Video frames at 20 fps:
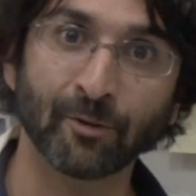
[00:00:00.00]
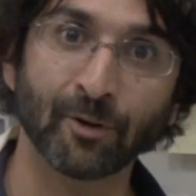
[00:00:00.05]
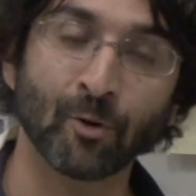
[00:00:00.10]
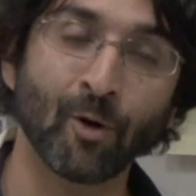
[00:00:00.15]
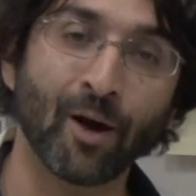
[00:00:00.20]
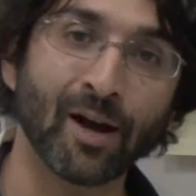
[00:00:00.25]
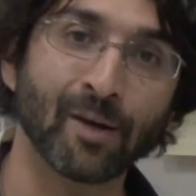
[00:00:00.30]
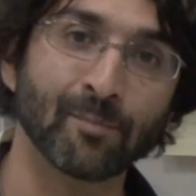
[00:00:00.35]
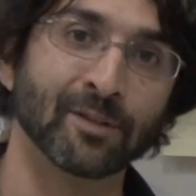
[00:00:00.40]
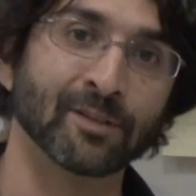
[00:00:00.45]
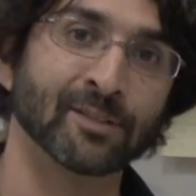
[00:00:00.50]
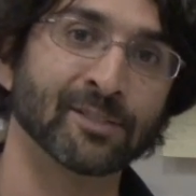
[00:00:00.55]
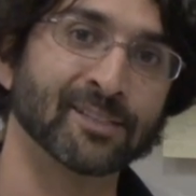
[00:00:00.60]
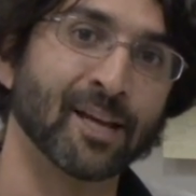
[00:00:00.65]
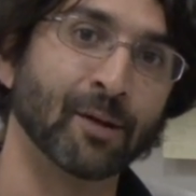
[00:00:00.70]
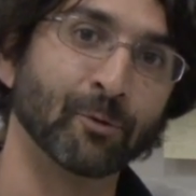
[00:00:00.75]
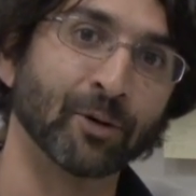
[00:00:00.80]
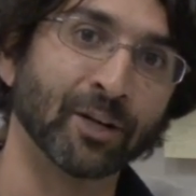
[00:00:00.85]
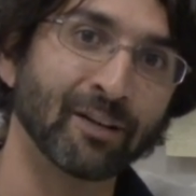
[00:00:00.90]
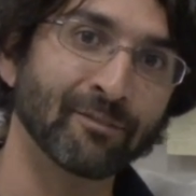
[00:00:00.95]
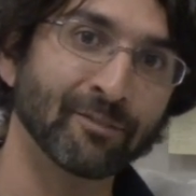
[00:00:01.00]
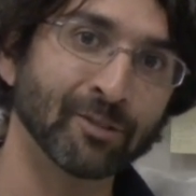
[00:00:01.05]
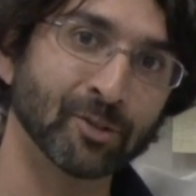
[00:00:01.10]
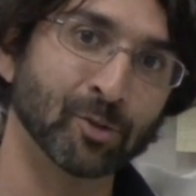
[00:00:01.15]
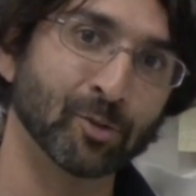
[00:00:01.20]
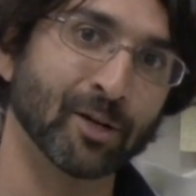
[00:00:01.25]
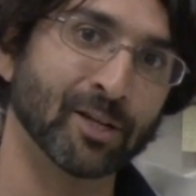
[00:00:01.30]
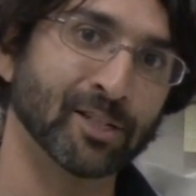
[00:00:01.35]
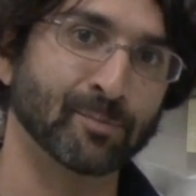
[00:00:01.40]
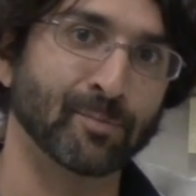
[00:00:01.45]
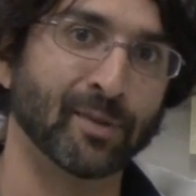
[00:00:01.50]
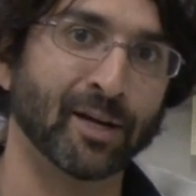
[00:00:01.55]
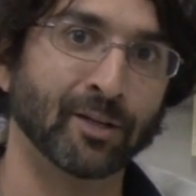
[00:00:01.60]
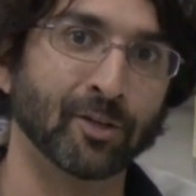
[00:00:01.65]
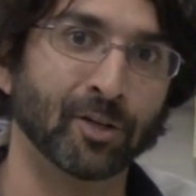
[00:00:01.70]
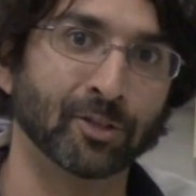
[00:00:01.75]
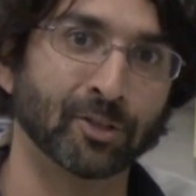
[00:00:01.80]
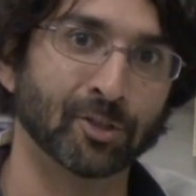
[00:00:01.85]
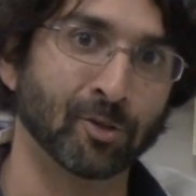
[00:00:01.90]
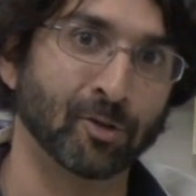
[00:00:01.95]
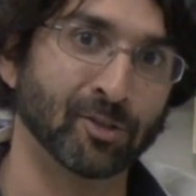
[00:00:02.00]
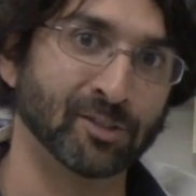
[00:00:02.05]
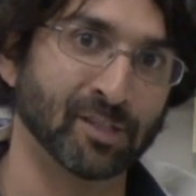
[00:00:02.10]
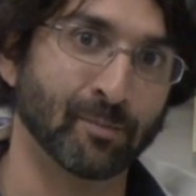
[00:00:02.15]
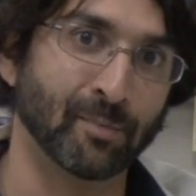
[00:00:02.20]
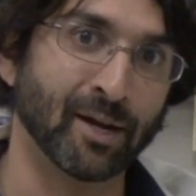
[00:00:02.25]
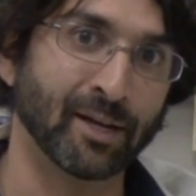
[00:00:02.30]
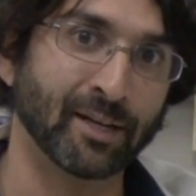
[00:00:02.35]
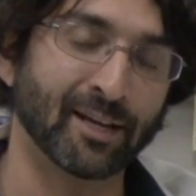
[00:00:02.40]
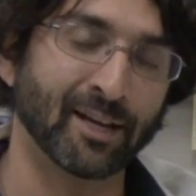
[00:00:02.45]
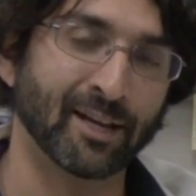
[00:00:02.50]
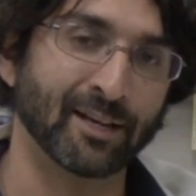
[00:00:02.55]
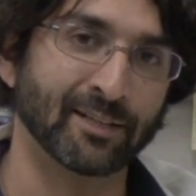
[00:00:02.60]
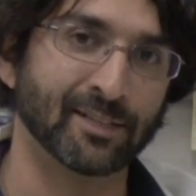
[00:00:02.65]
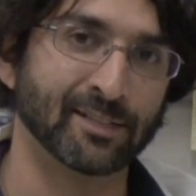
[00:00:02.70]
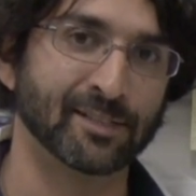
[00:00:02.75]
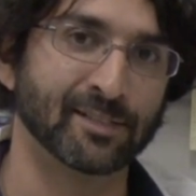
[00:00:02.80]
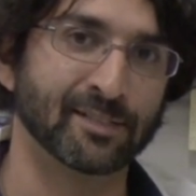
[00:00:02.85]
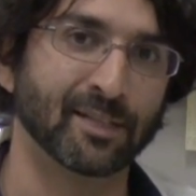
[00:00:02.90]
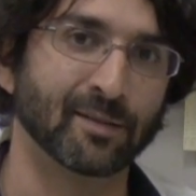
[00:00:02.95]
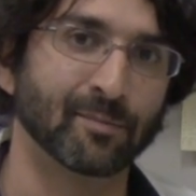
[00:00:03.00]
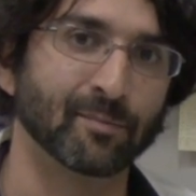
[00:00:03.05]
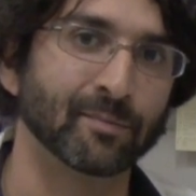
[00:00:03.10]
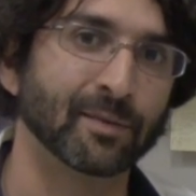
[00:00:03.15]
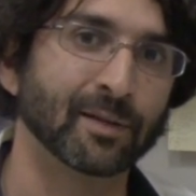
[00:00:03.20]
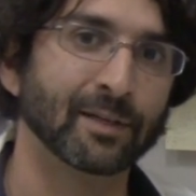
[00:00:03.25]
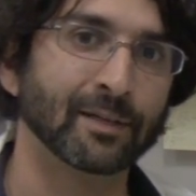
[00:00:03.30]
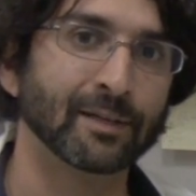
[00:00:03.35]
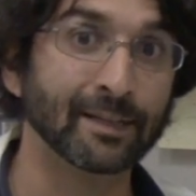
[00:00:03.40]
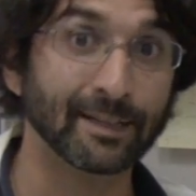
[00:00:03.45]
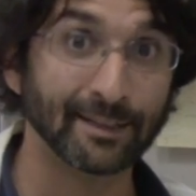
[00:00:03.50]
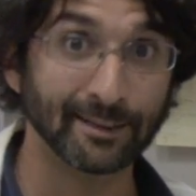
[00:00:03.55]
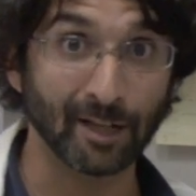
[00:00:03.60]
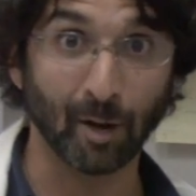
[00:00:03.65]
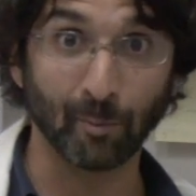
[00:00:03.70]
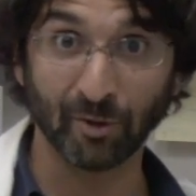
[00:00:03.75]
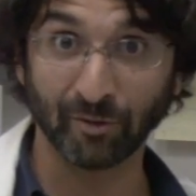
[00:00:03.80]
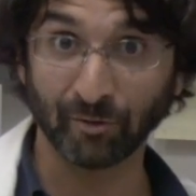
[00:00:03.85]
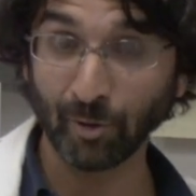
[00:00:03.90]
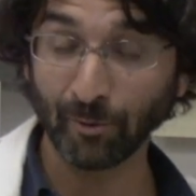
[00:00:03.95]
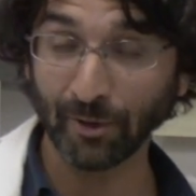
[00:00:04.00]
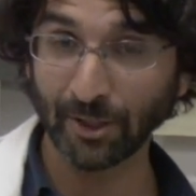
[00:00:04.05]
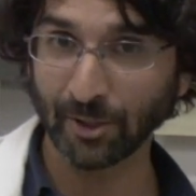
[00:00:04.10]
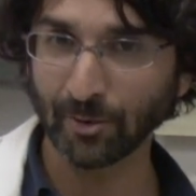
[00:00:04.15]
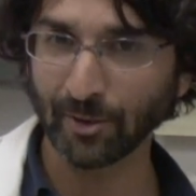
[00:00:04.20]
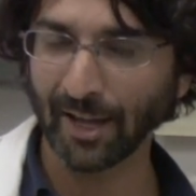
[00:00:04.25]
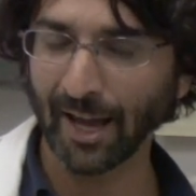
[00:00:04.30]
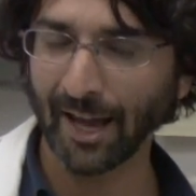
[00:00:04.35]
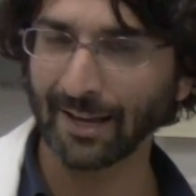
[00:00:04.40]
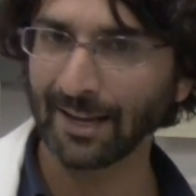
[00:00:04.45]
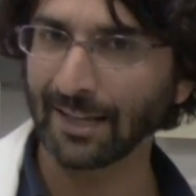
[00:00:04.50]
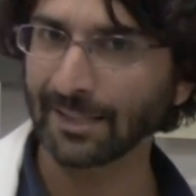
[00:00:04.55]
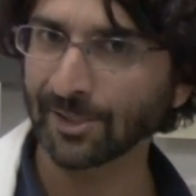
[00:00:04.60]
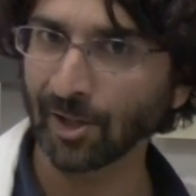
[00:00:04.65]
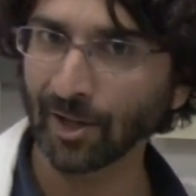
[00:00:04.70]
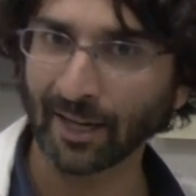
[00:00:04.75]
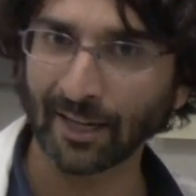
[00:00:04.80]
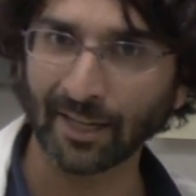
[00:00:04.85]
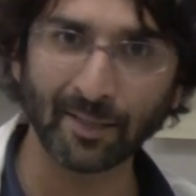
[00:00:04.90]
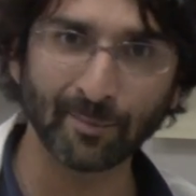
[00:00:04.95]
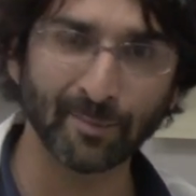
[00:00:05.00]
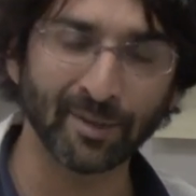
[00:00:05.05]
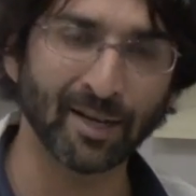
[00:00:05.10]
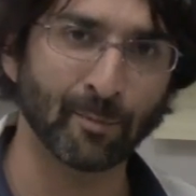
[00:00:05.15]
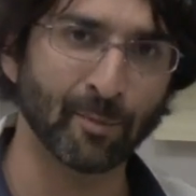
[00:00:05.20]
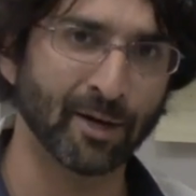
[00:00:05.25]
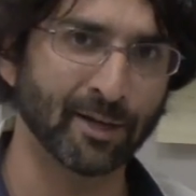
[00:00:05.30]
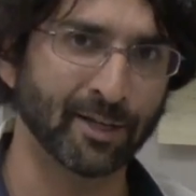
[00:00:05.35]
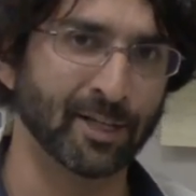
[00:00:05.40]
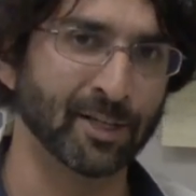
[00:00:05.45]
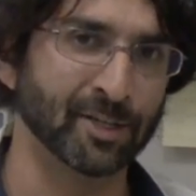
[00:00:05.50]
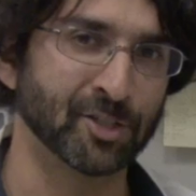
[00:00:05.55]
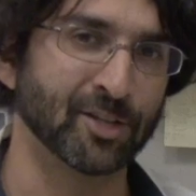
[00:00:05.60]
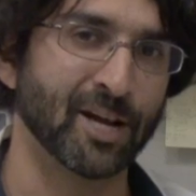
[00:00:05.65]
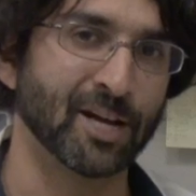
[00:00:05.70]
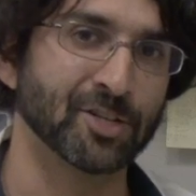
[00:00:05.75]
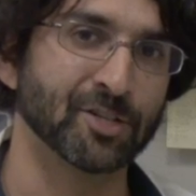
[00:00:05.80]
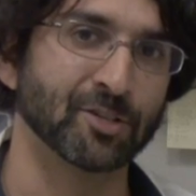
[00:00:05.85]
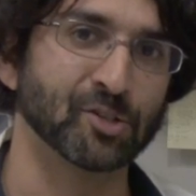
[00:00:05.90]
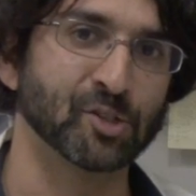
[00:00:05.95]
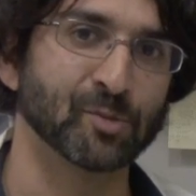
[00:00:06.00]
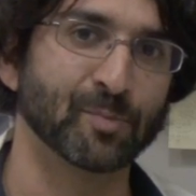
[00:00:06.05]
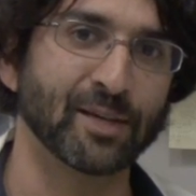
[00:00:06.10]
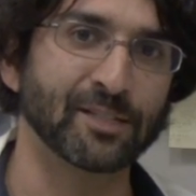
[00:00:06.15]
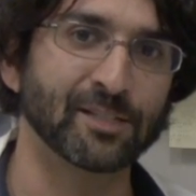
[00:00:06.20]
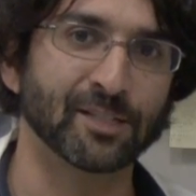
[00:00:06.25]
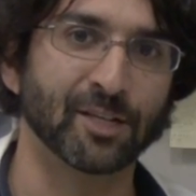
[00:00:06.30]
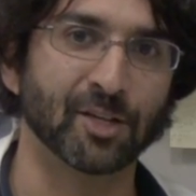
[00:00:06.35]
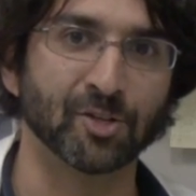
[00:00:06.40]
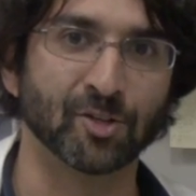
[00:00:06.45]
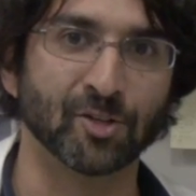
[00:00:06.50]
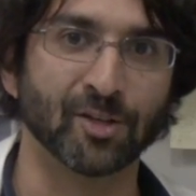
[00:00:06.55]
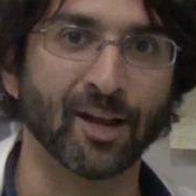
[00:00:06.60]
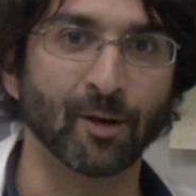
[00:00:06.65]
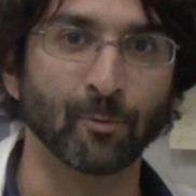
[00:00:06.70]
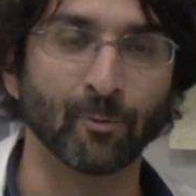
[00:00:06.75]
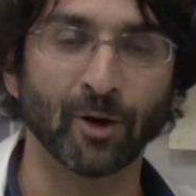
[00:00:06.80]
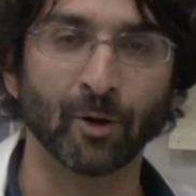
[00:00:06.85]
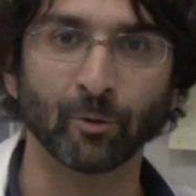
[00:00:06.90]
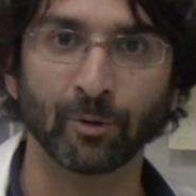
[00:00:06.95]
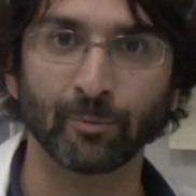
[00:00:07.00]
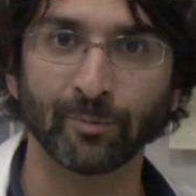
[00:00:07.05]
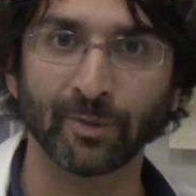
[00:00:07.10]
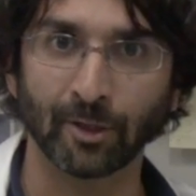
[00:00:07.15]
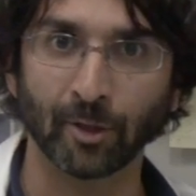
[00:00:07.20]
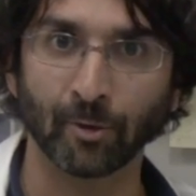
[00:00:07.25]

requirements that were given to us by Dr. Hosamani and his team. Now before we do that, let's talk a little bit about the International Space Station and where we'll be